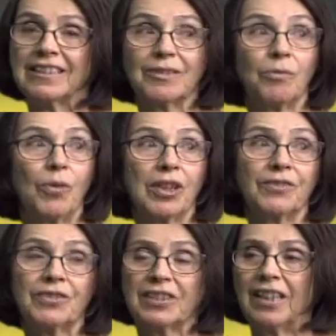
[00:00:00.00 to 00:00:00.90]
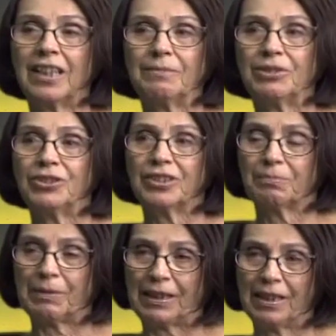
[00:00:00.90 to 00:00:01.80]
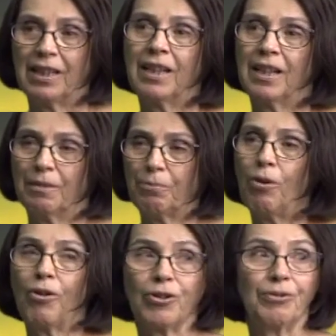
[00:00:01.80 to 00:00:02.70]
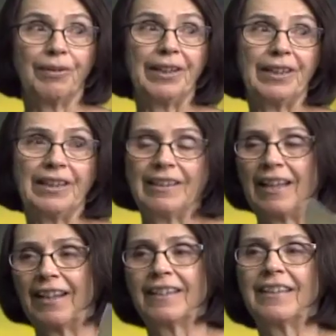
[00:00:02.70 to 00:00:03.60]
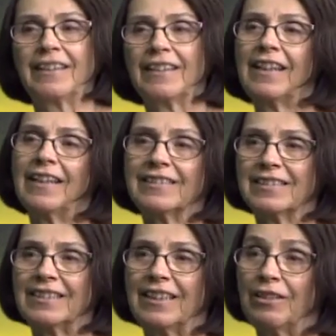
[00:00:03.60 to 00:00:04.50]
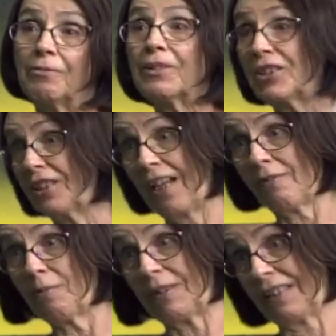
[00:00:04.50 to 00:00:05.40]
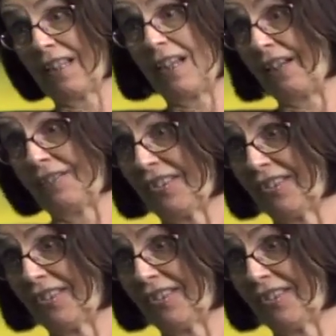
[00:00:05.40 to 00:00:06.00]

So. It's a wonderful time to just be partnering and I think enhancing and enriching everyone's lives.